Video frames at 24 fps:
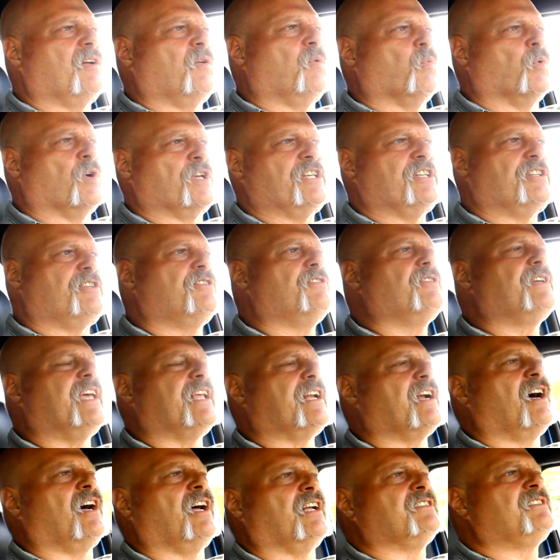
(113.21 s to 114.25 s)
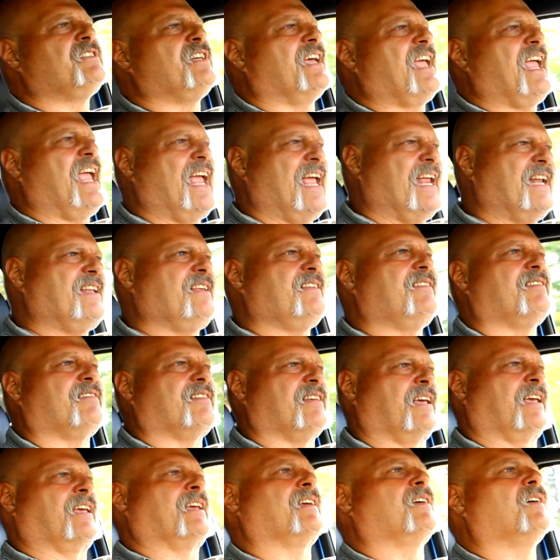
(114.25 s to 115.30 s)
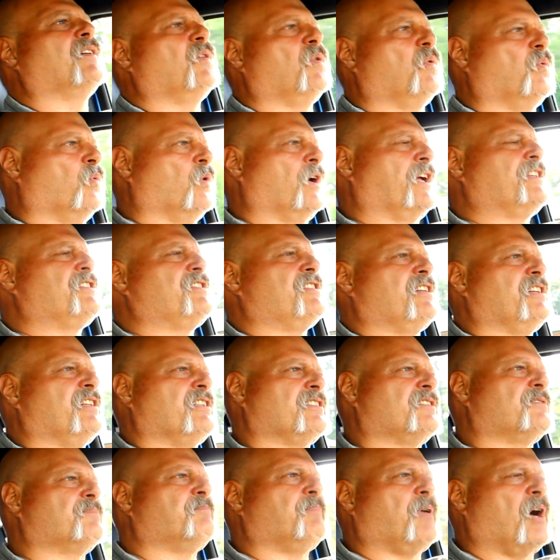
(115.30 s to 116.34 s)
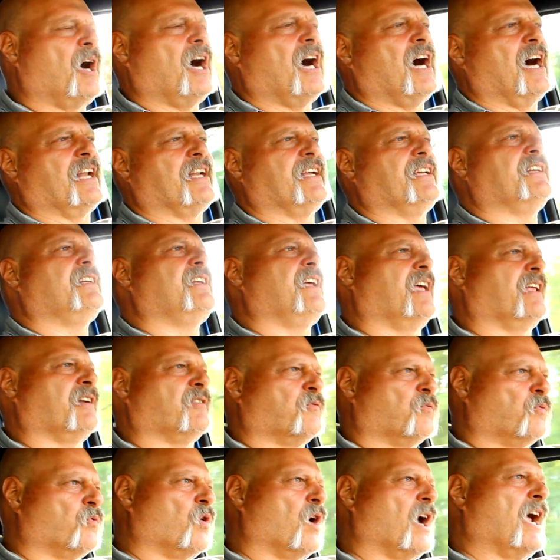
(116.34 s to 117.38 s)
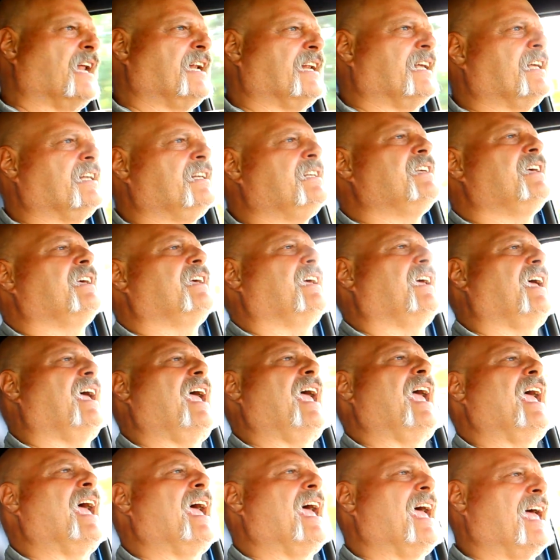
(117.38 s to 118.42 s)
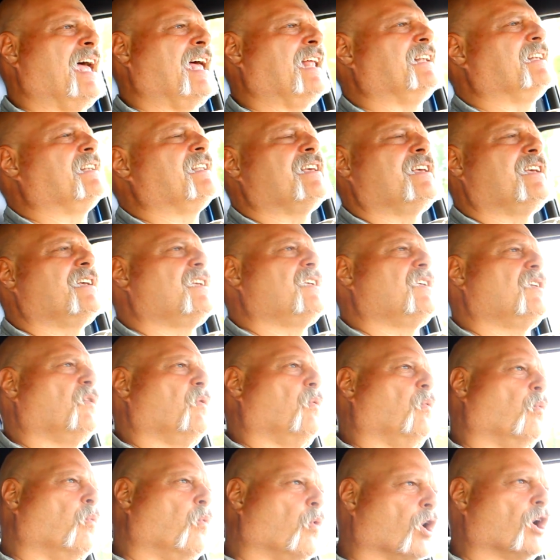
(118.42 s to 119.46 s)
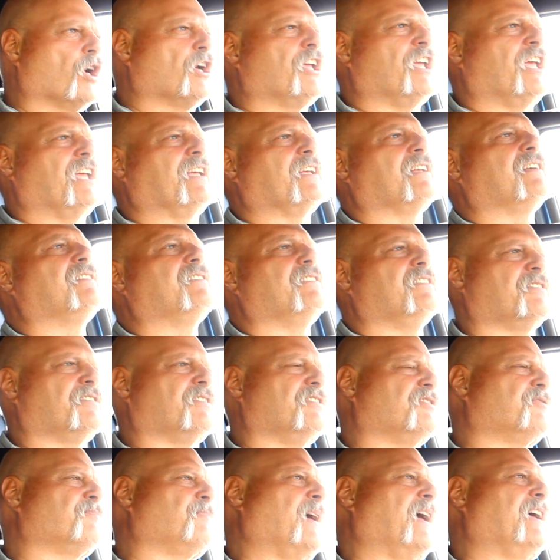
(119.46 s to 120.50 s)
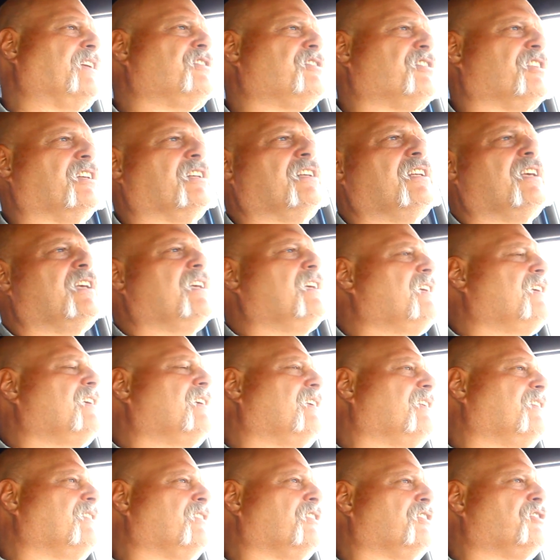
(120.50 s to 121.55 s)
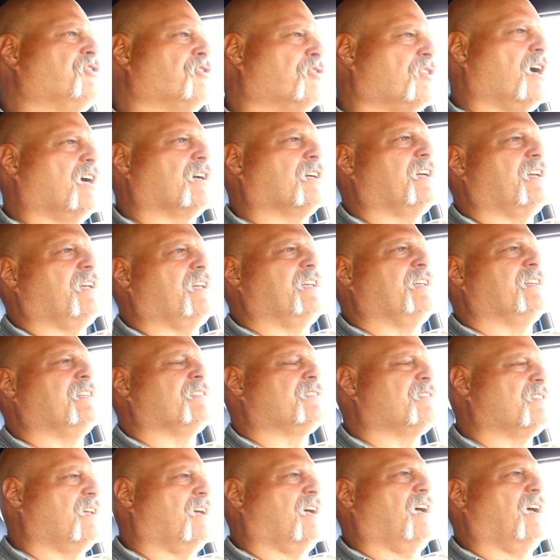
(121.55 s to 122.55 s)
when you do get on to anything which is potted and rutted and working the suspension, the truck is